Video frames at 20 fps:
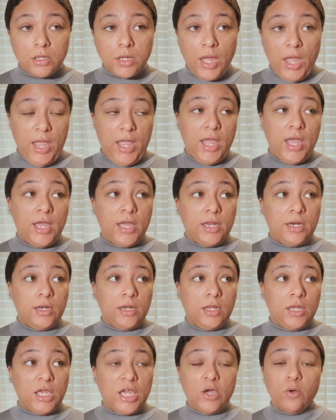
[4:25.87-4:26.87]
and
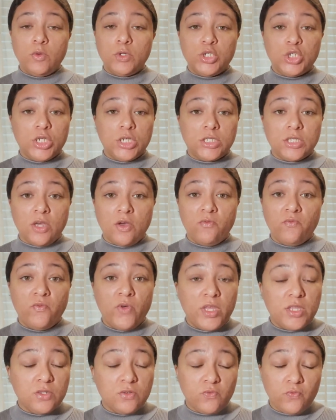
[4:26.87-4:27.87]
it was just a
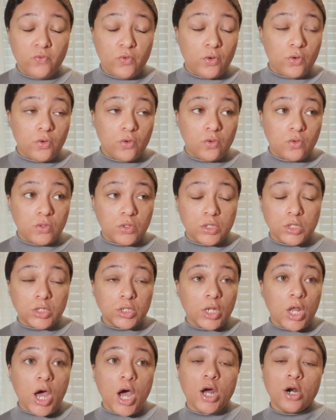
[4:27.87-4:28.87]
vengeful
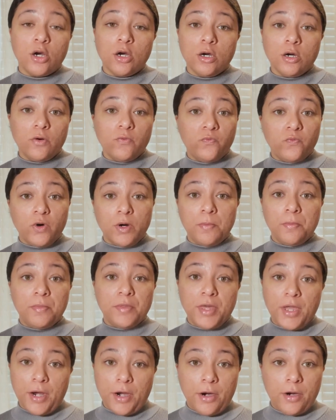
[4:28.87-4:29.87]
slaughter from
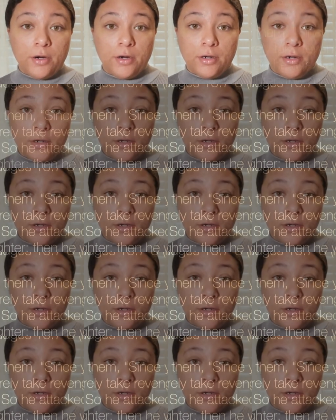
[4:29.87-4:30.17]
there.